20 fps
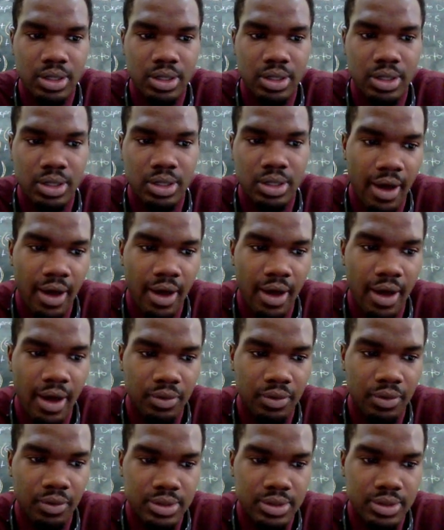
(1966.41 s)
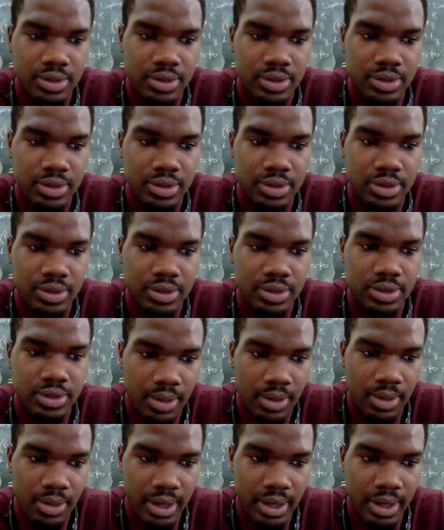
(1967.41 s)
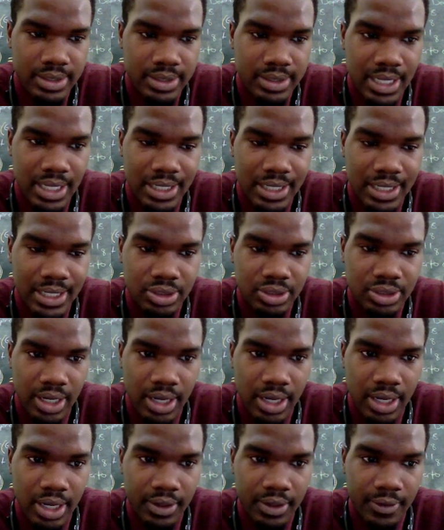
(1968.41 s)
of those parts in the triangle.